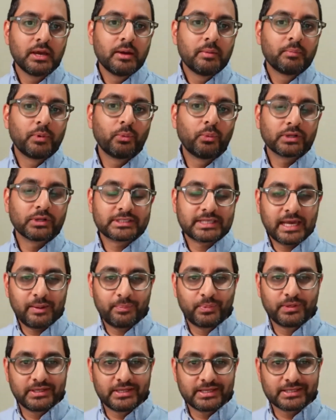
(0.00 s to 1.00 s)
But what's
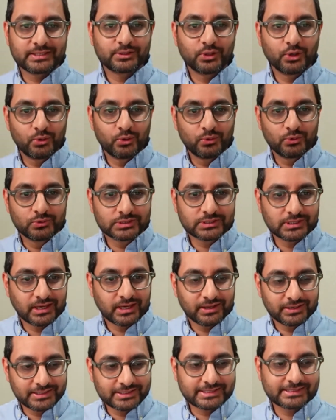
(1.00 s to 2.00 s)
happened is those
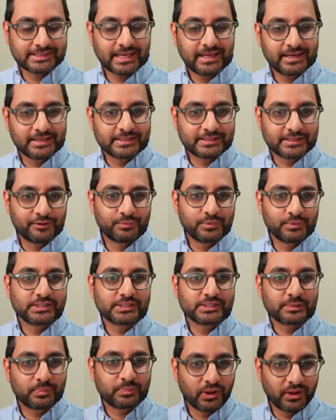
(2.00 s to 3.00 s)
understandings have been
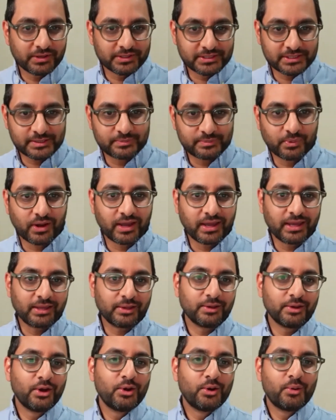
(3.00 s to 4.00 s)
supplanted
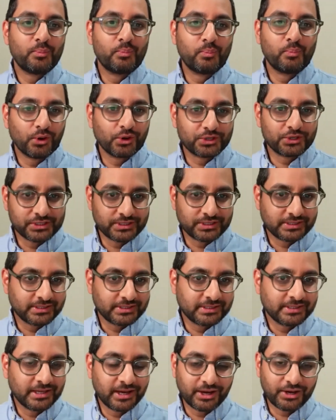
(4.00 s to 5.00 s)
by
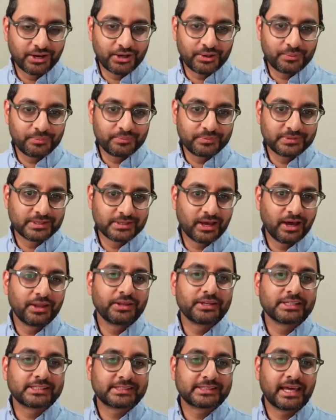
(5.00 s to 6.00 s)
modern
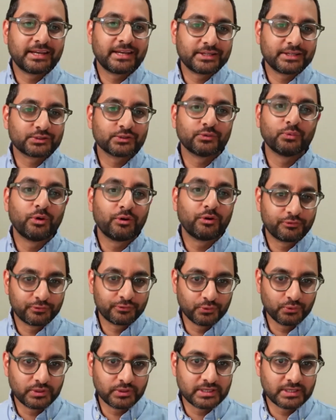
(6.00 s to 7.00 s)
understandings of what
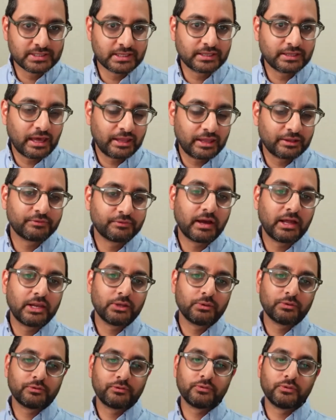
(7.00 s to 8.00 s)
food is and the
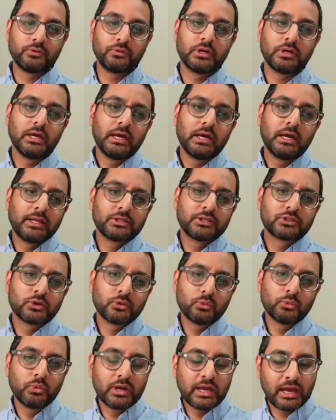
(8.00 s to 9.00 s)
value of food. And so
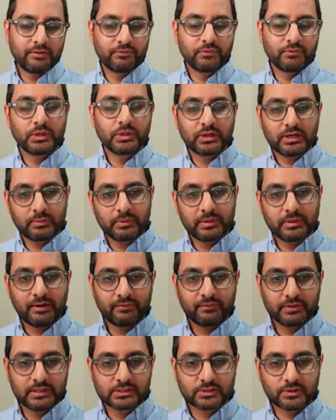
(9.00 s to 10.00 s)
we're going to be
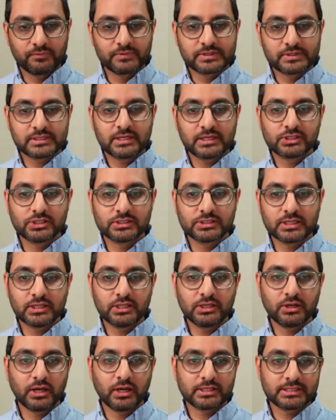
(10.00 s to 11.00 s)
having these conversations at the
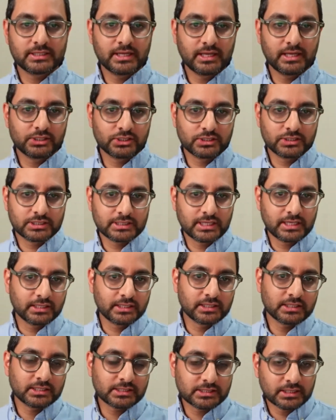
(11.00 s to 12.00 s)
United Nations later
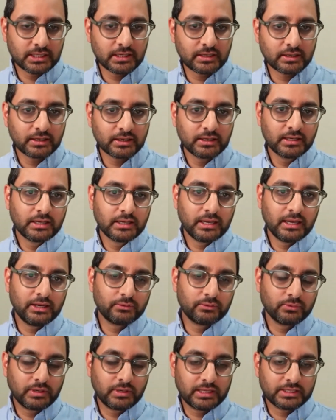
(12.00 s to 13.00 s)
this year in
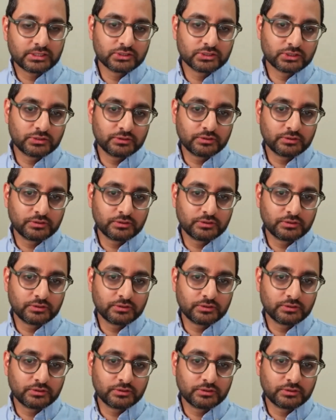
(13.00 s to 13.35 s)
relation to